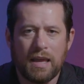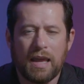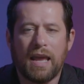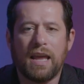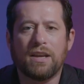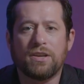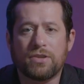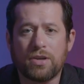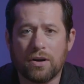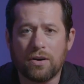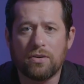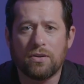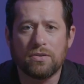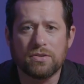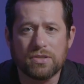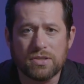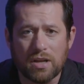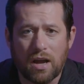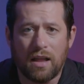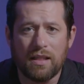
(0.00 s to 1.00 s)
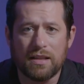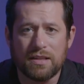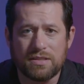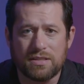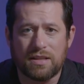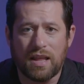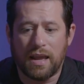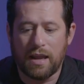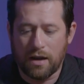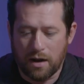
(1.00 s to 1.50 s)
internal solid
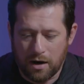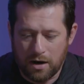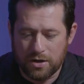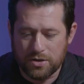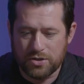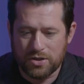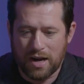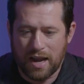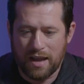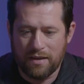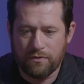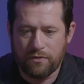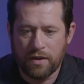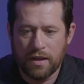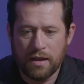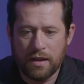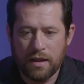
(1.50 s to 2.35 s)
state hard drive.